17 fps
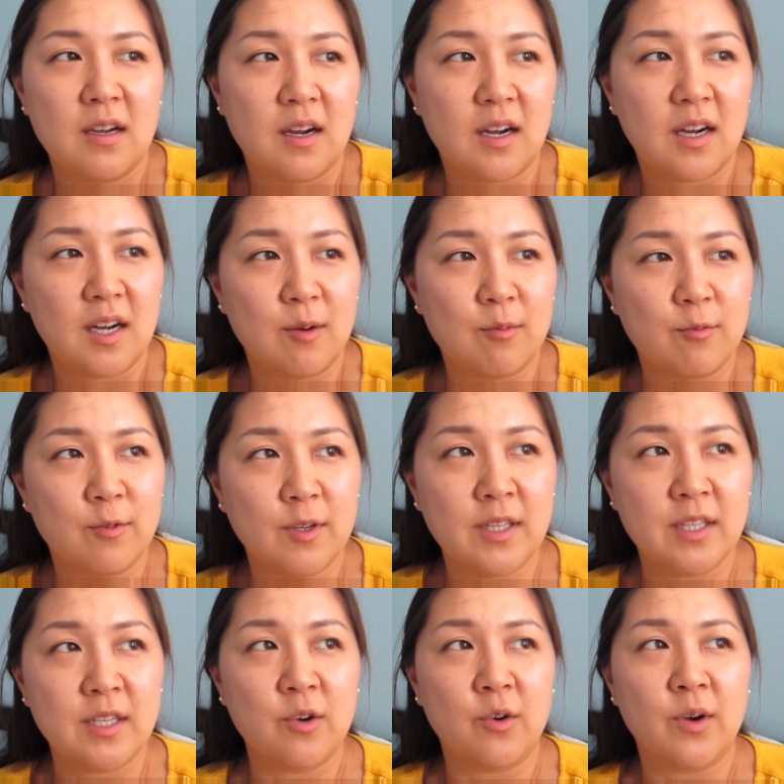
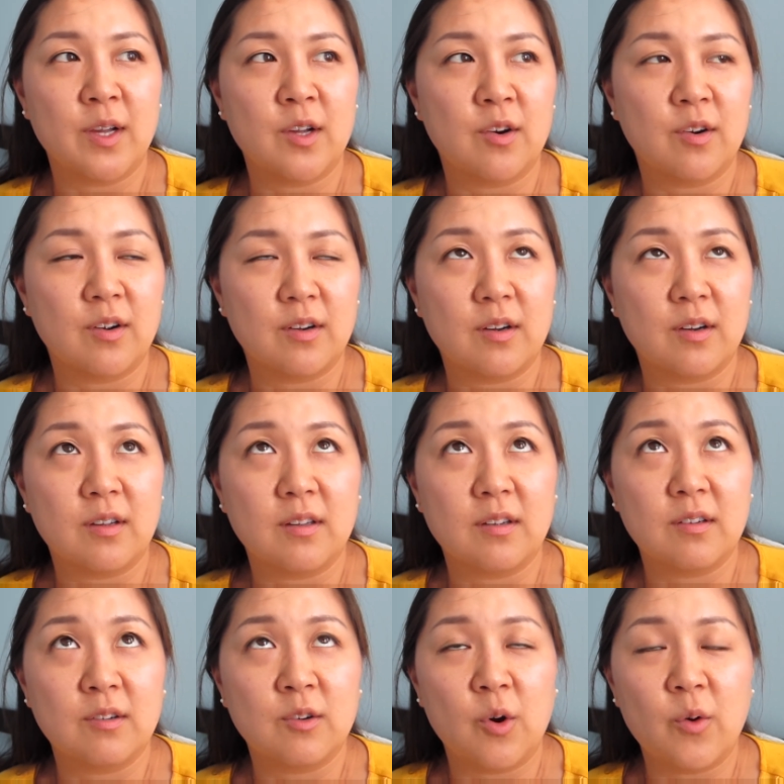Really
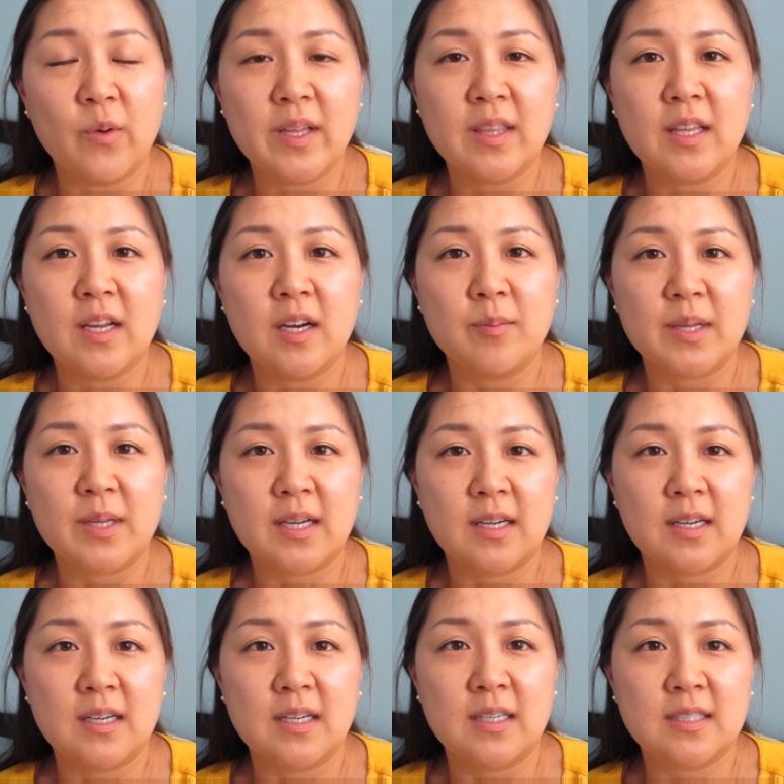going there
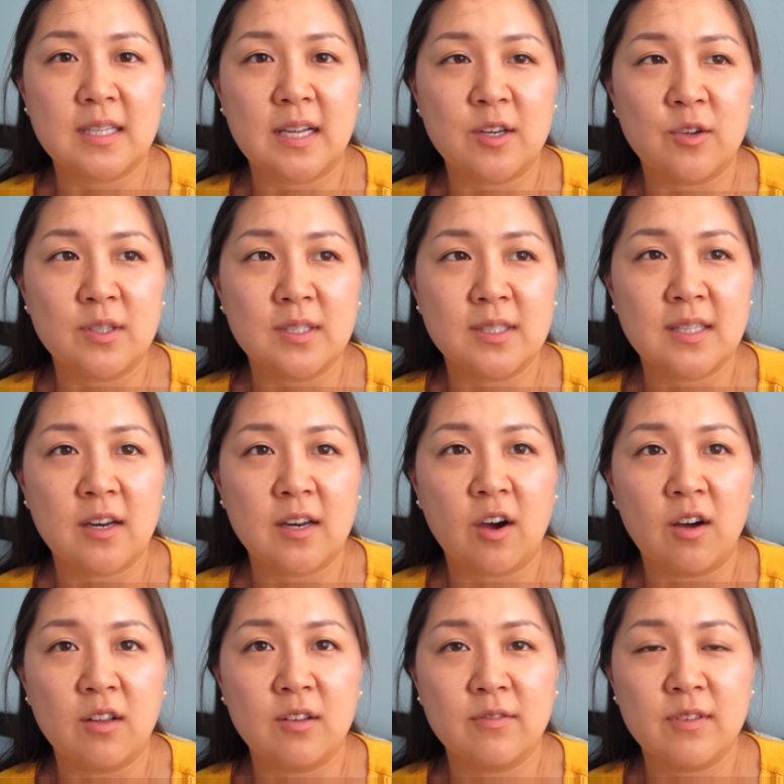because I noticed that
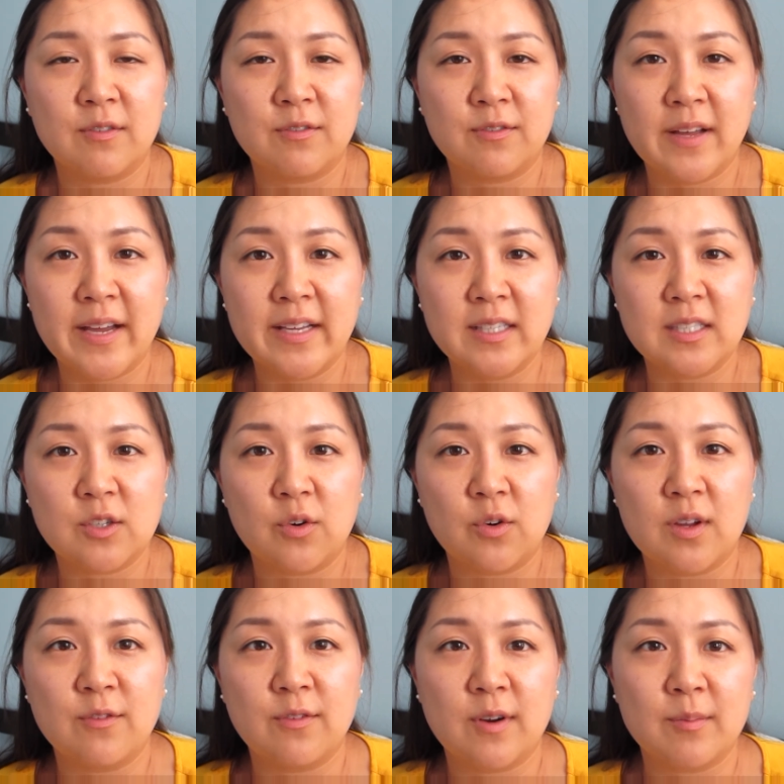all of the flights
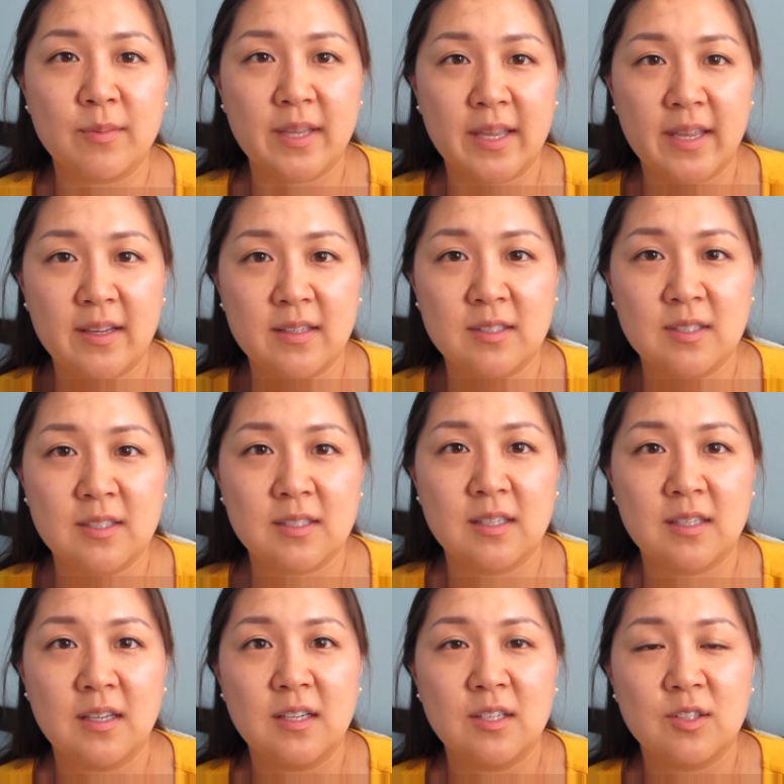going from Cairns
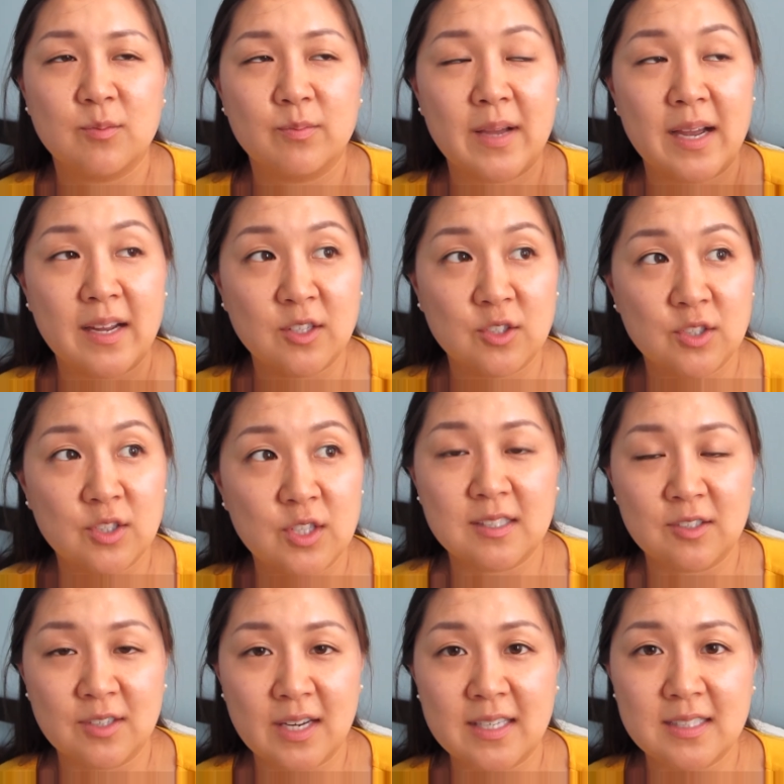back to the
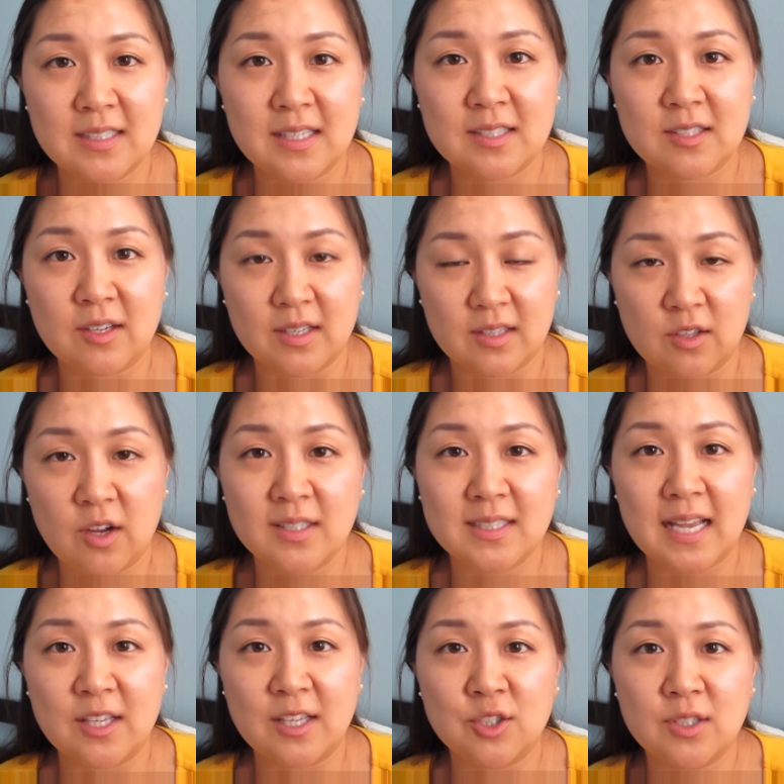United States, like
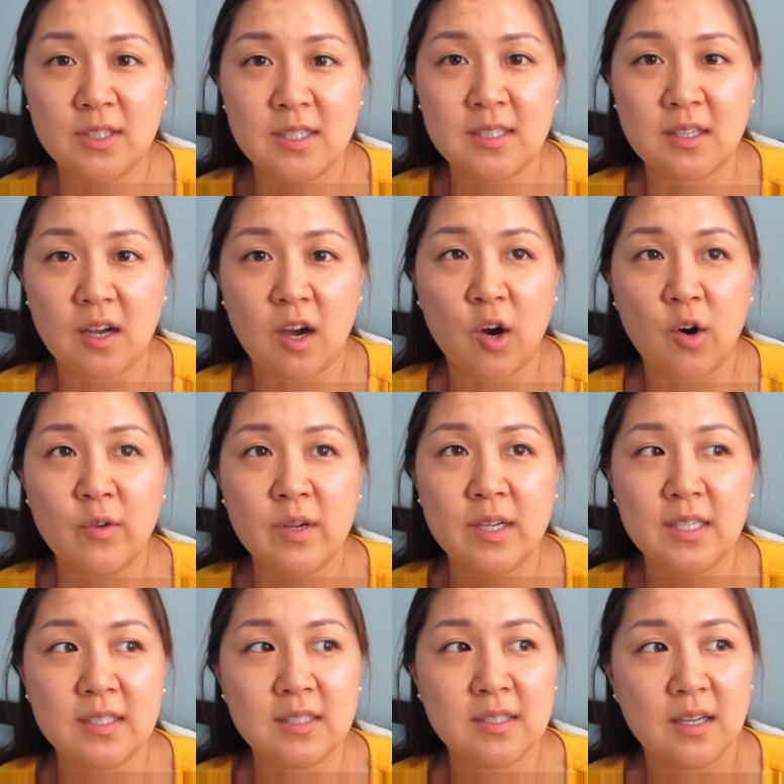Los Angeles,
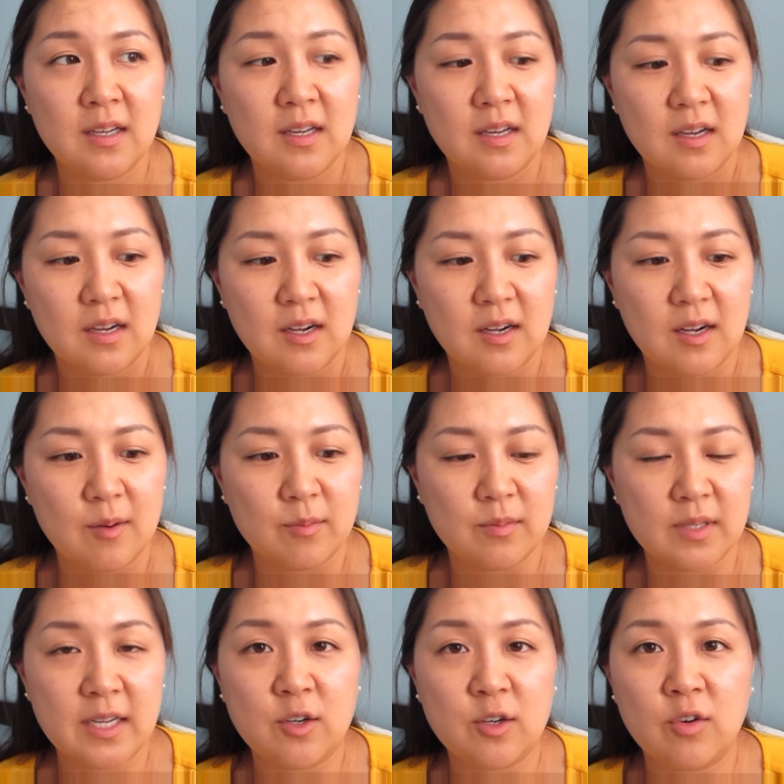always
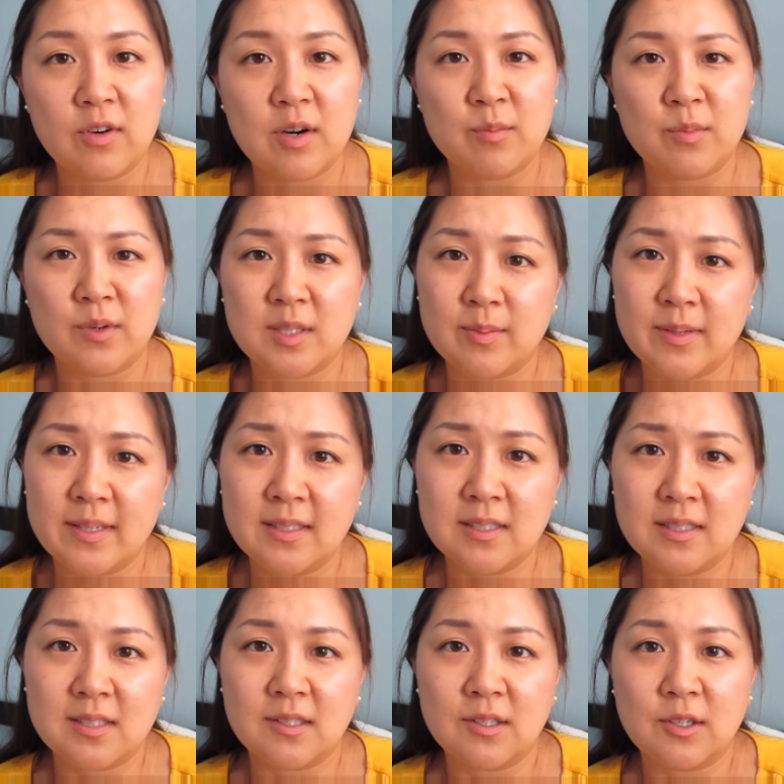laid over in
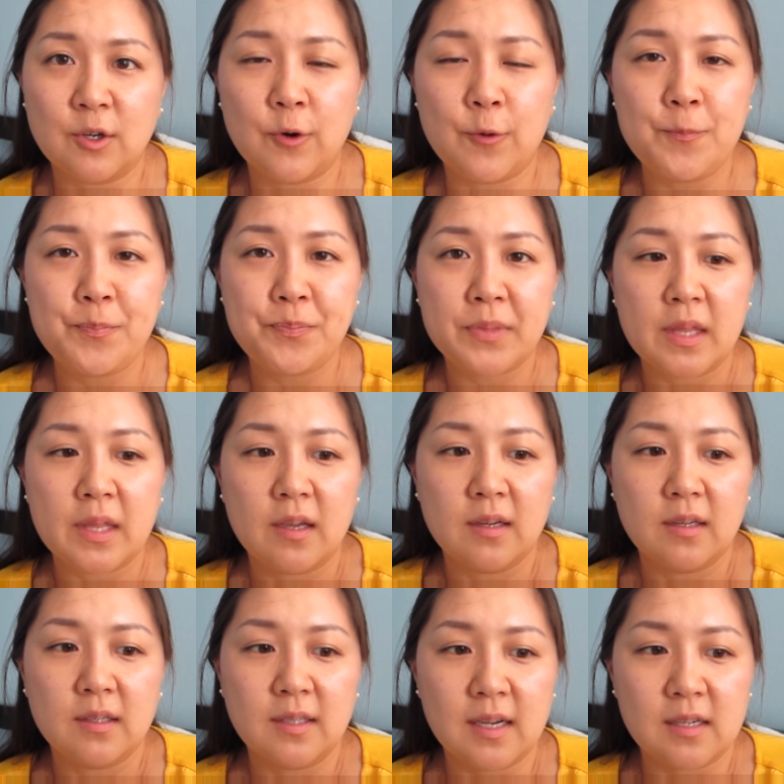Brisbane. So
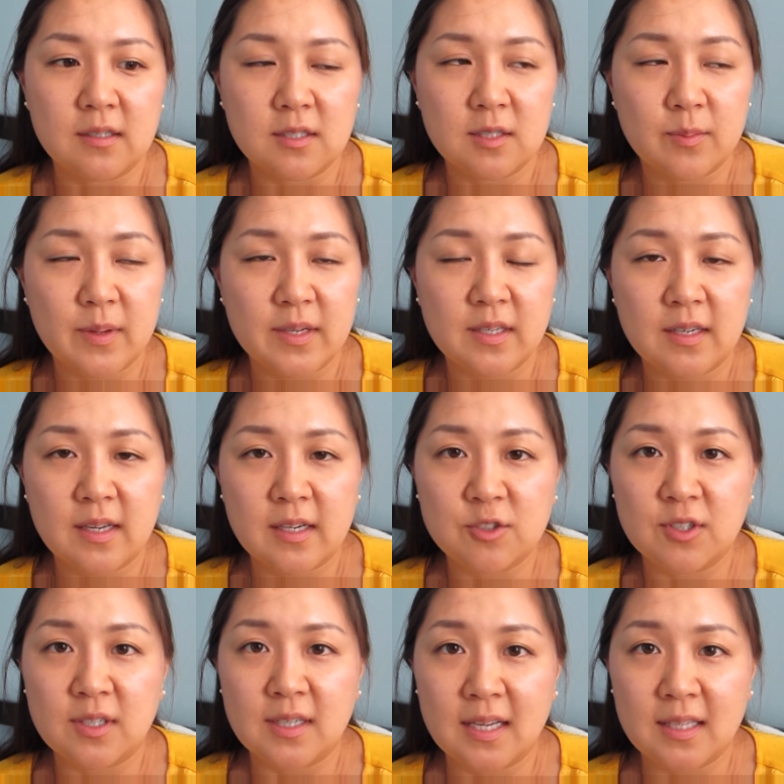yeah, just spending an
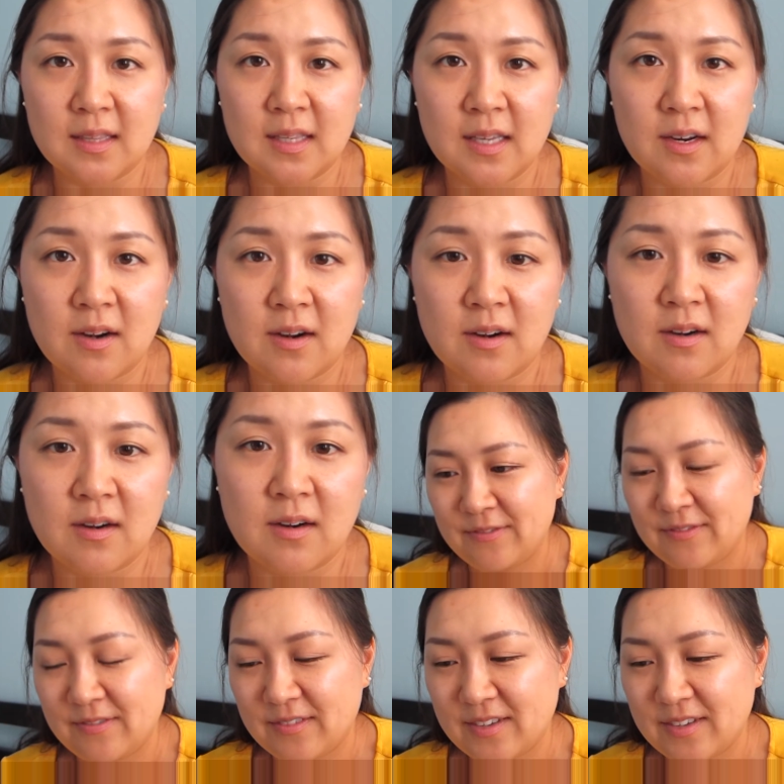extra night there.